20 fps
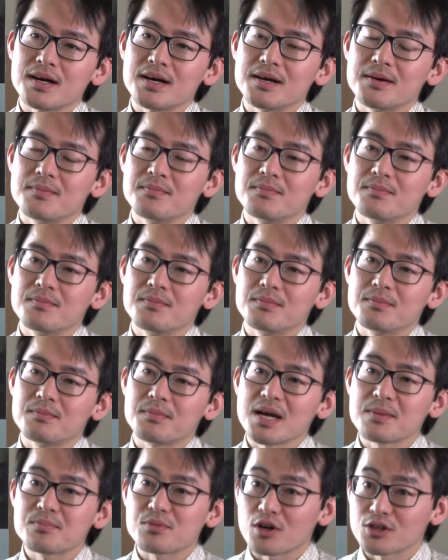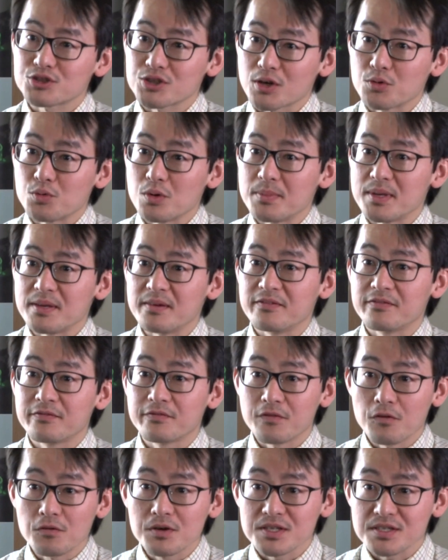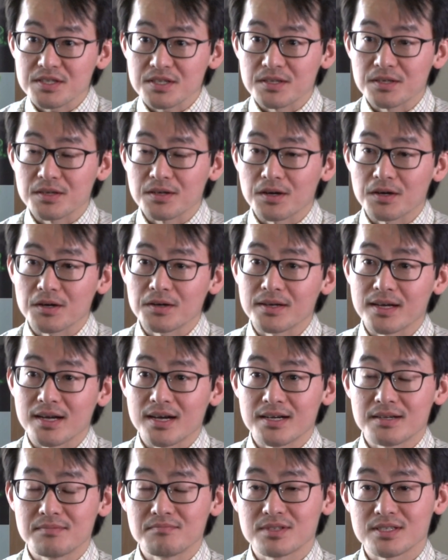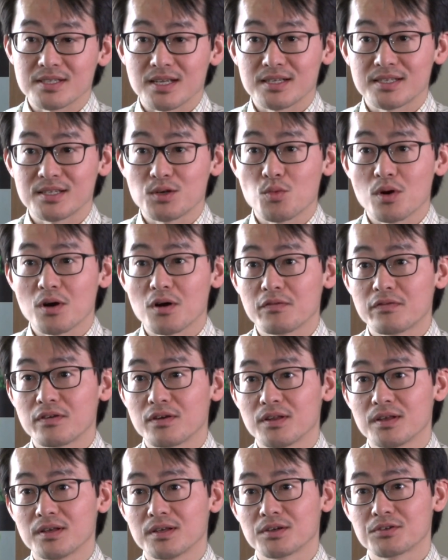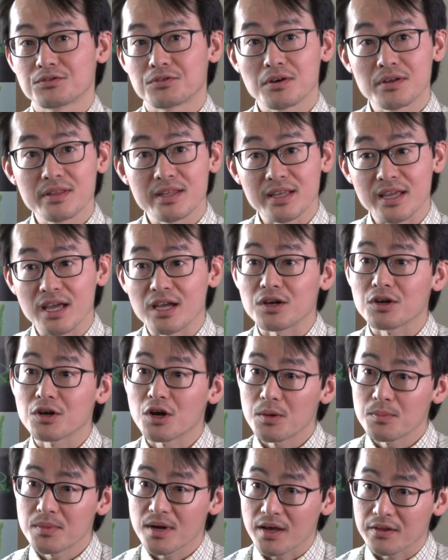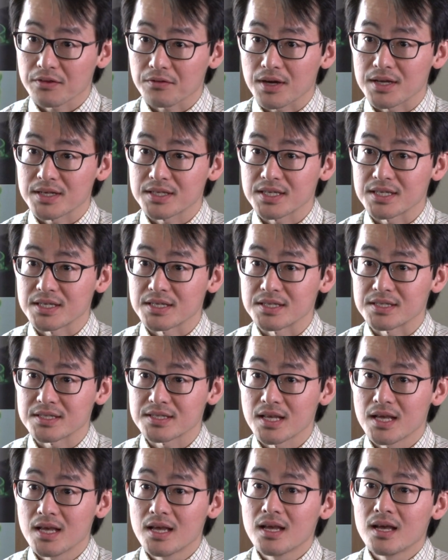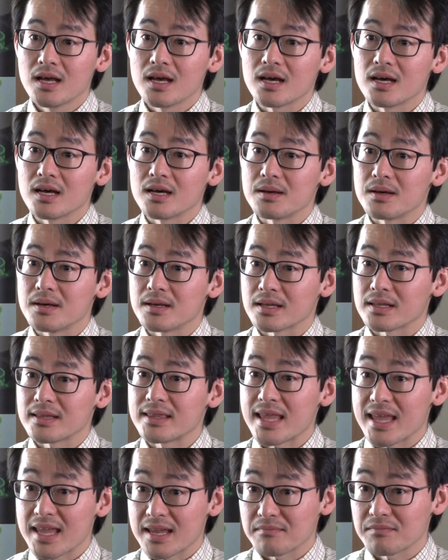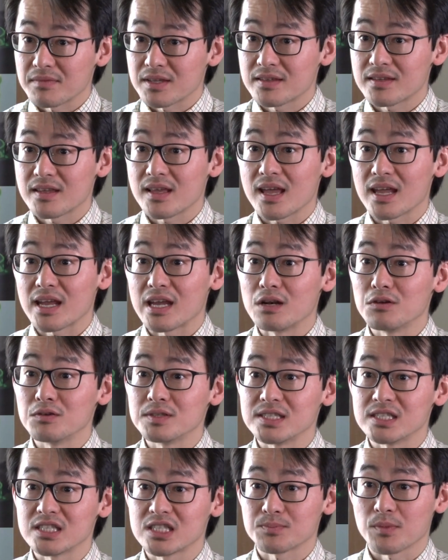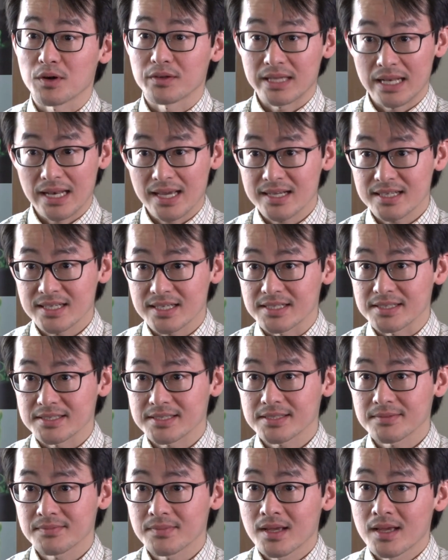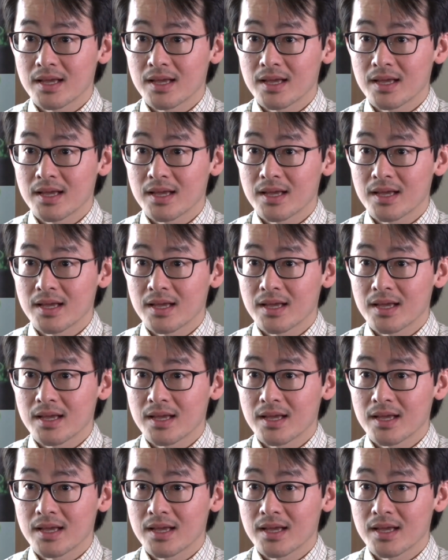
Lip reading: My project will be focusing on studying one of the chronic and common arthritis named ankylosing spondylitis.